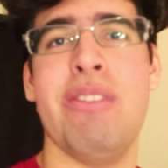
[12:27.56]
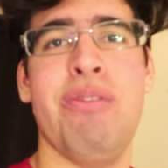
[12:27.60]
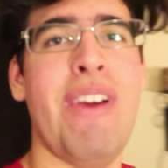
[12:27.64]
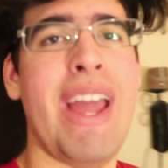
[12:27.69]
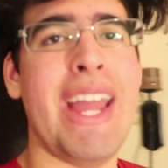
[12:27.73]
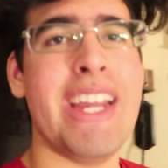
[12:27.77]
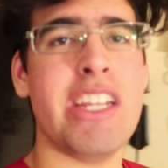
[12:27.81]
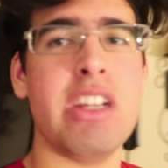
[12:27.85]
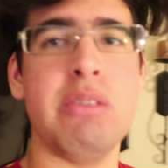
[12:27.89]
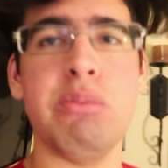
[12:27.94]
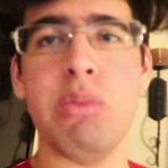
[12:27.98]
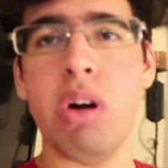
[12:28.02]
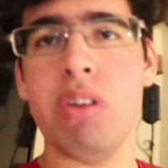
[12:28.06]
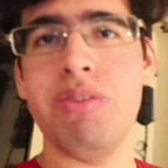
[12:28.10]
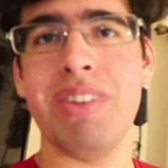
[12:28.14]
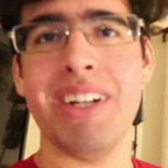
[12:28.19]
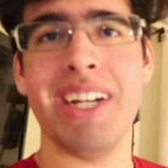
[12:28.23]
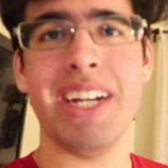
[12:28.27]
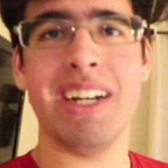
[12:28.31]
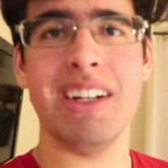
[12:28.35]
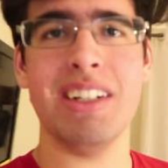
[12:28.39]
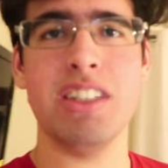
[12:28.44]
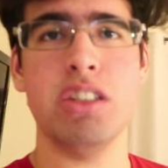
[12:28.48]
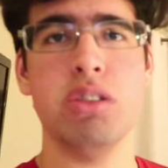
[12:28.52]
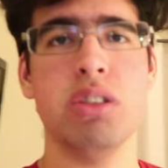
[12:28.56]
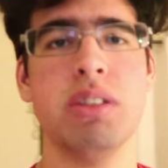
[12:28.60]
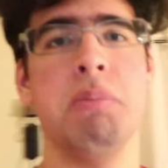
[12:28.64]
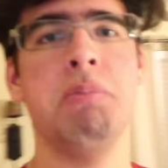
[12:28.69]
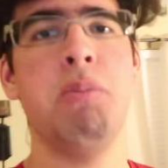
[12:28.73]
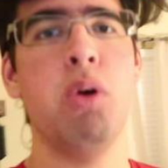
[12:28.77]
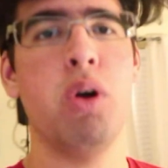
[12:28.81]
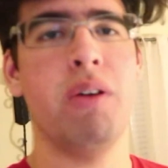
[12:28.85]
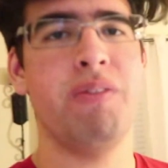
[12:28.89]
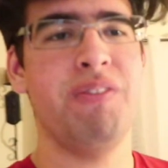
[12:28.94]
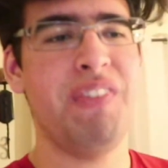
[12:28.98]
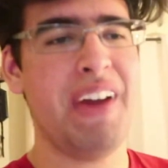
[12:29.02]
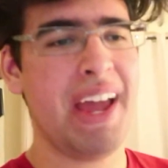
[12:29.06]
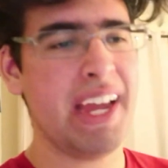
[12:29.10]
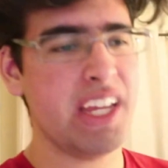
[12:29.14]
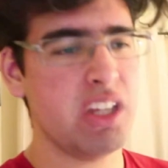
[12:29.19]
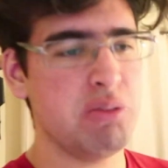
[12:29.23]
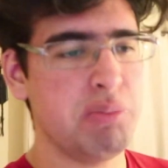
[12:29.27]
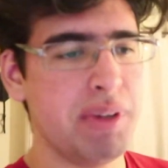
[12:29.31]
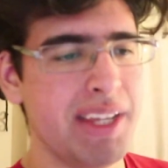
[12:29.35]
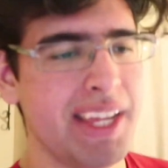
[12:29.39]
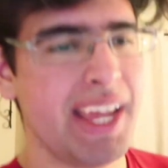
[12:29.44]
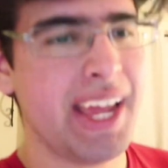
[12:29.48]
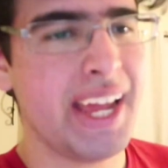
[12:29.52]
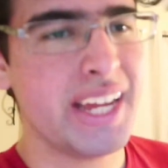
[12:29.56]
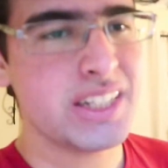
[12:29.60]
the vacuum over here do some more vacuuming